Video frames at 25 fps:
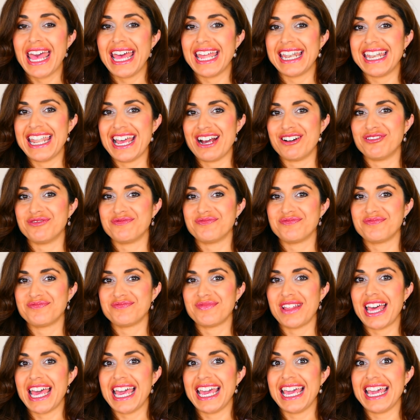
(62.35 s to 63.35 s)
Now,
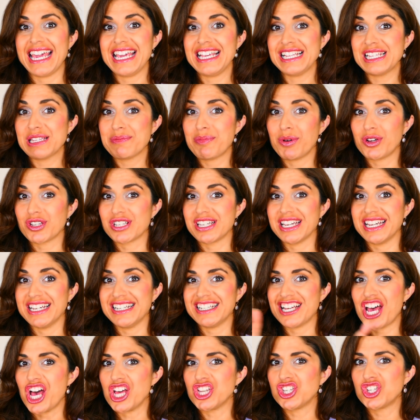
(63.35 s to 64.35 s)
he spotted
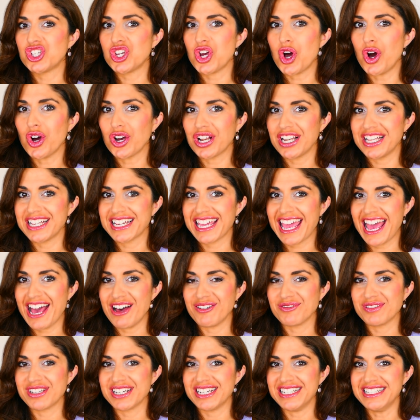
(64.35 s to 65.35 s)
a chocolate
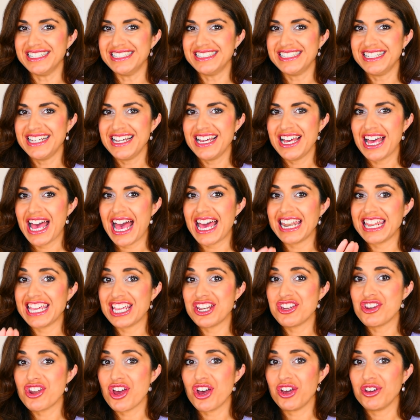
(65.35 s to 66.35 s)
counter and he
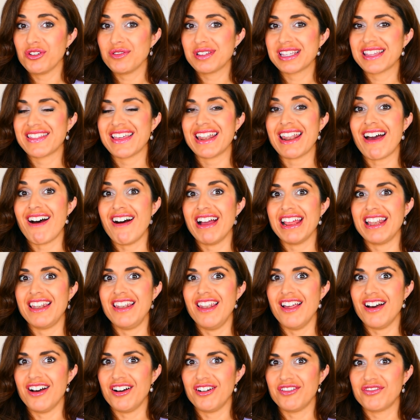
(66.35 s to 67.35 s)
knows that I
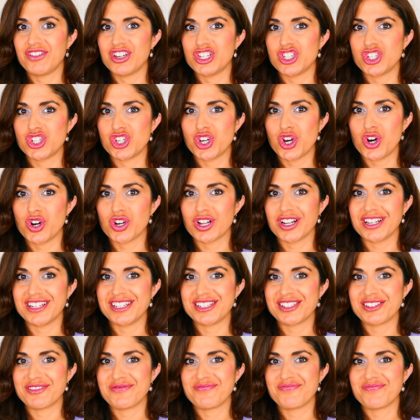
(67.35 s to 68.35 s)
love
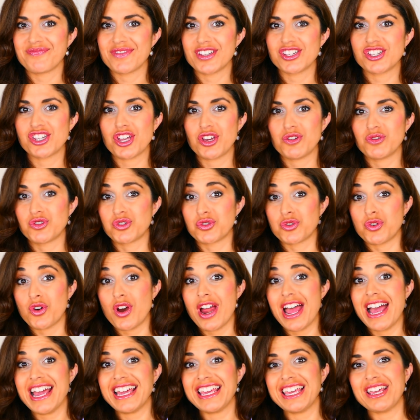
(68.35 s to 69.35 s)
chocolate. So
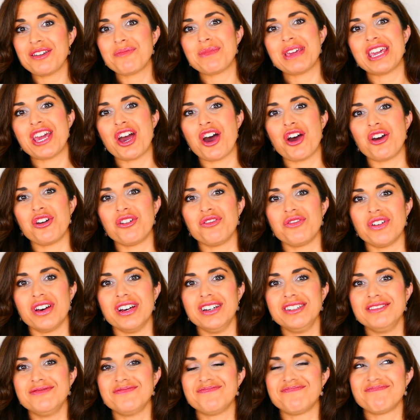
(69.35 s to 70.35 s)
dragging me
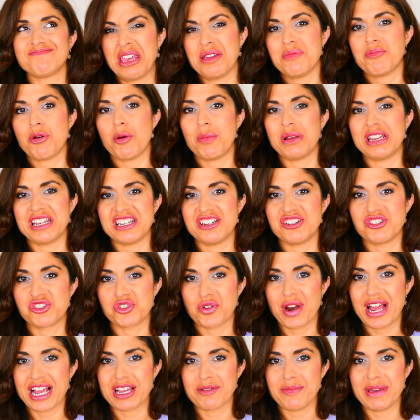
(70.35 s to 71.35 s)
over, he probably didn't
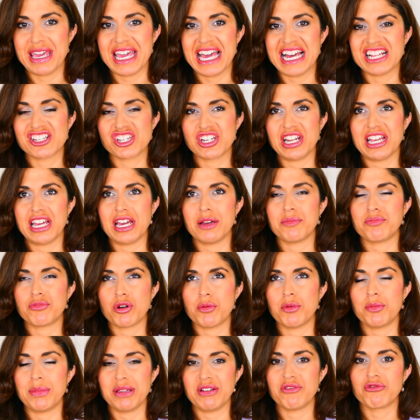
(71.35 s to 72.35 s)
drag me actually, I
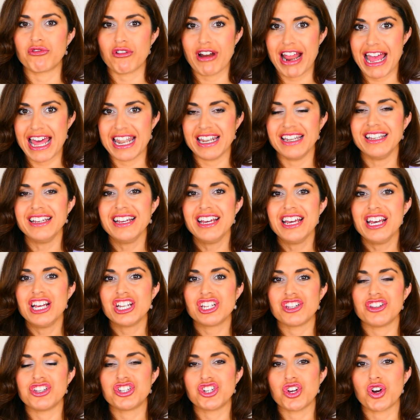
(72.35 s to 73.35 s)
probably ran
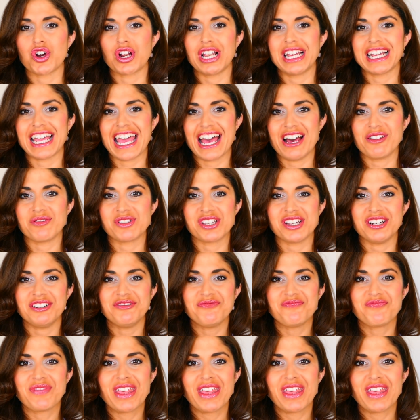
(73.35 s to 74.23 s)
to the chocolate counter.